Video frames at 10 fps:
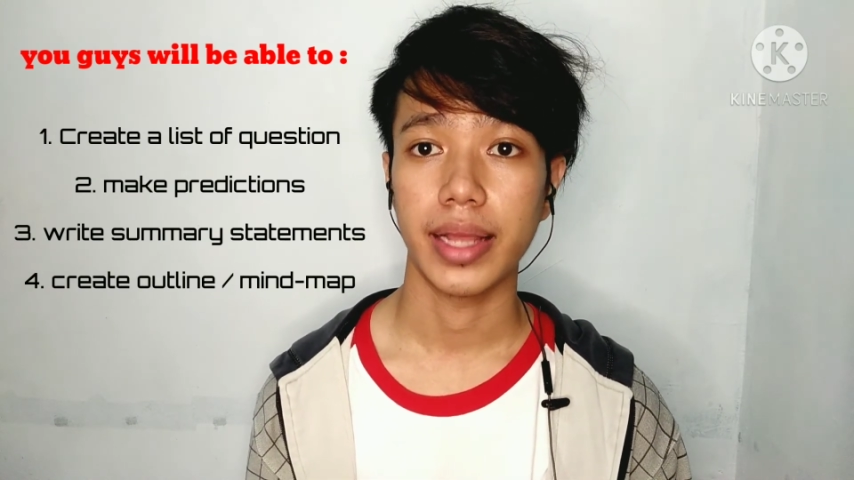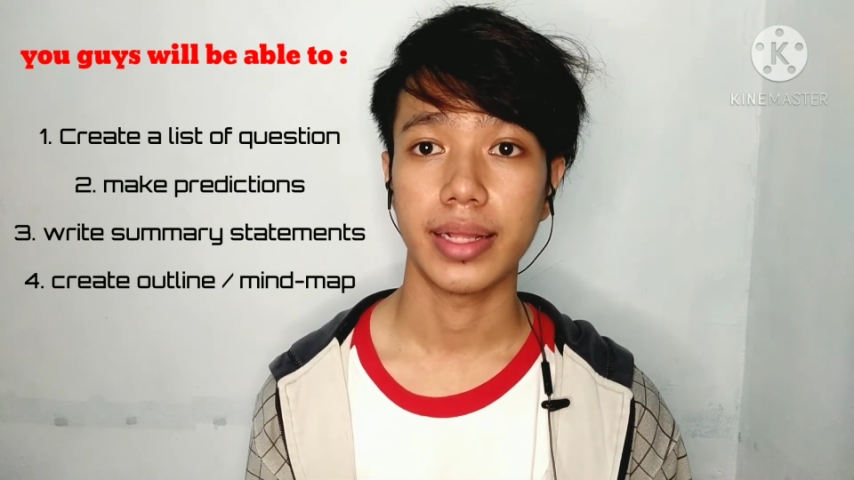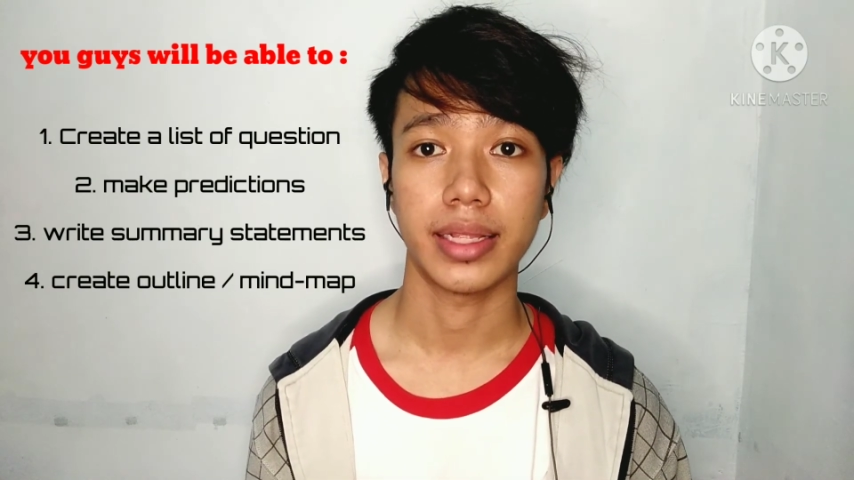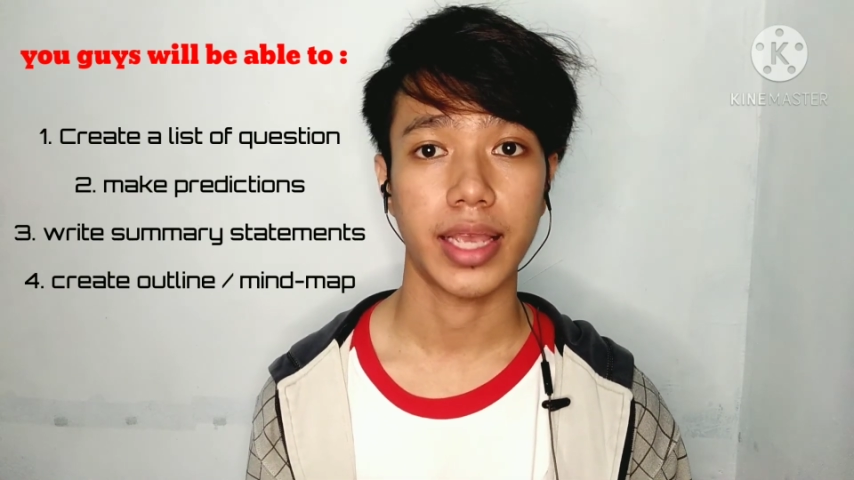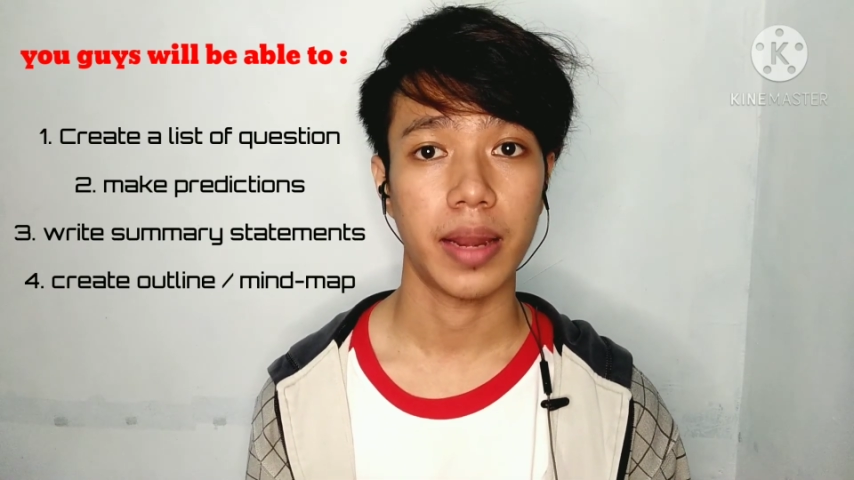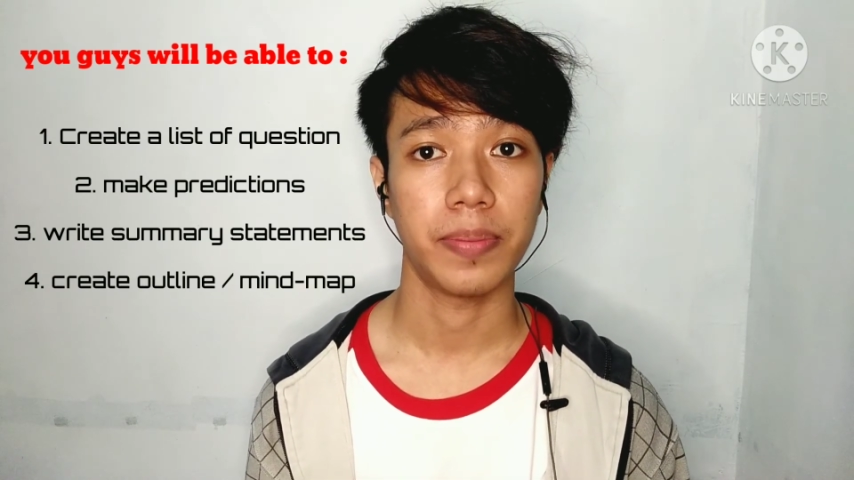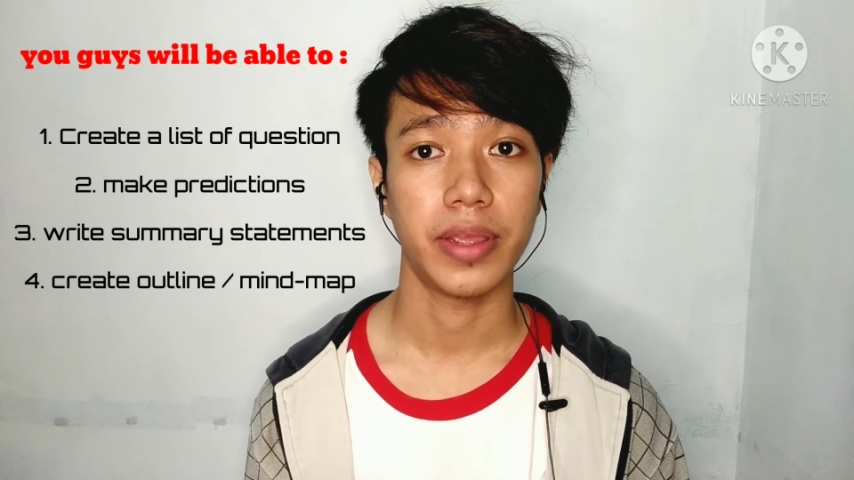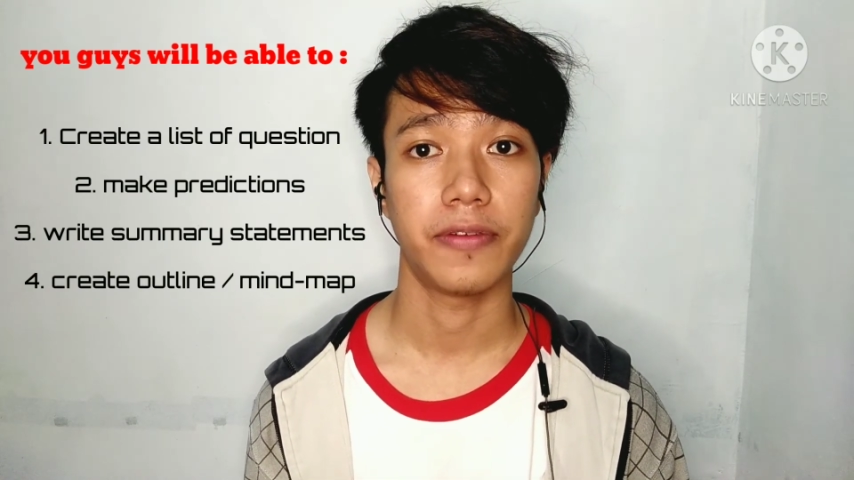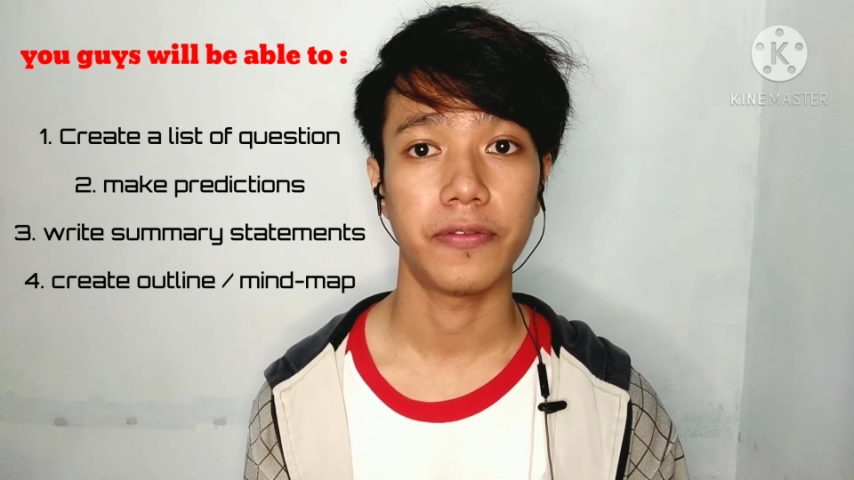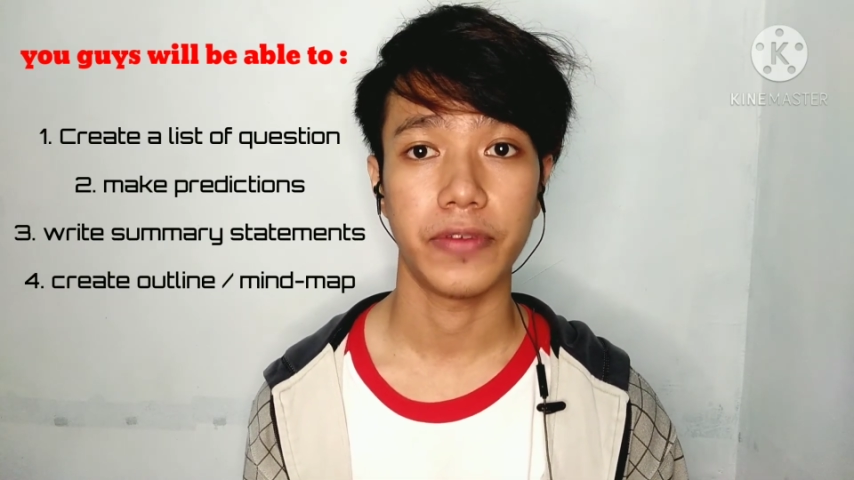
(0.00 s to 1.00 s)
that can
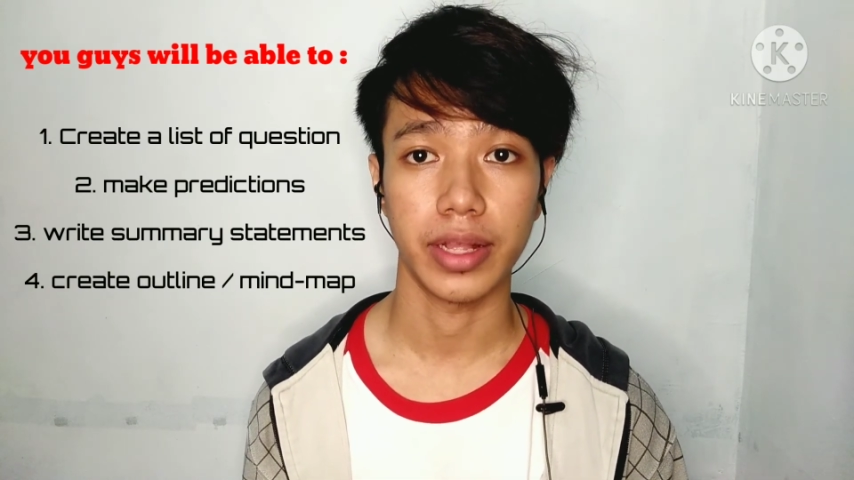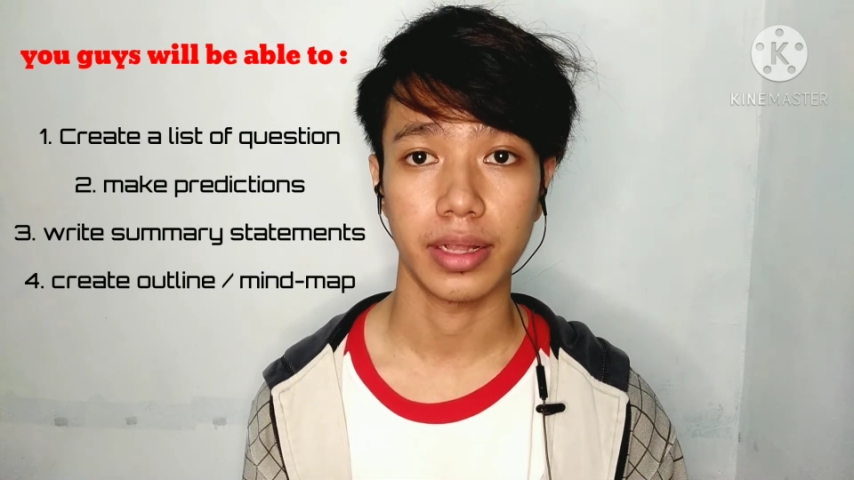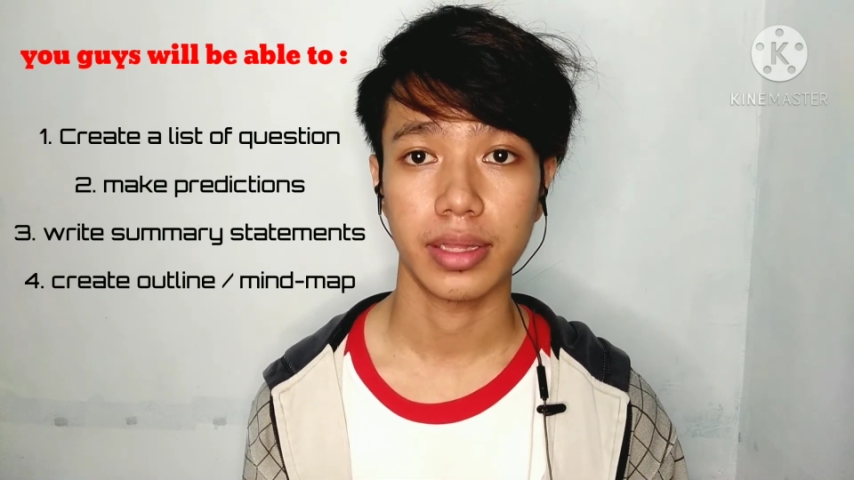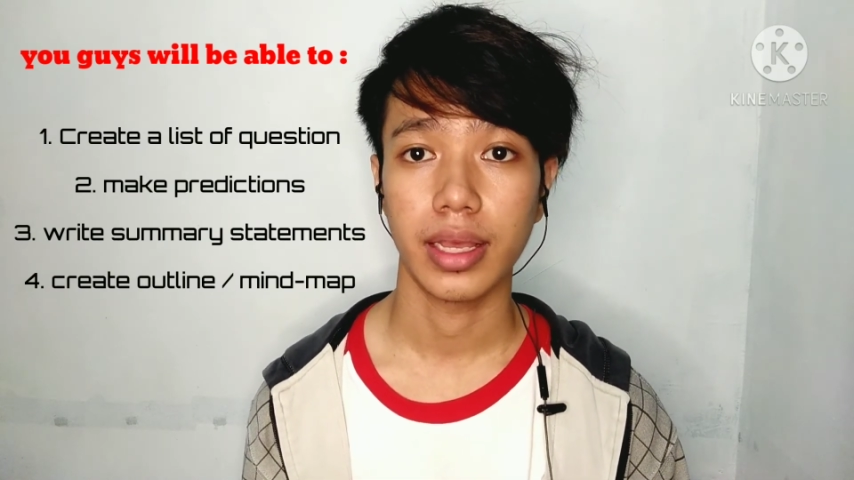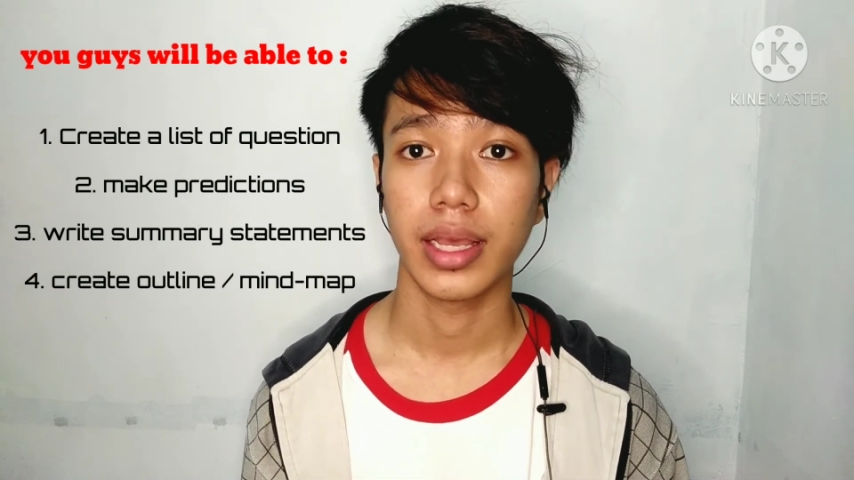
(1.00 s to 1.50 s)
be filled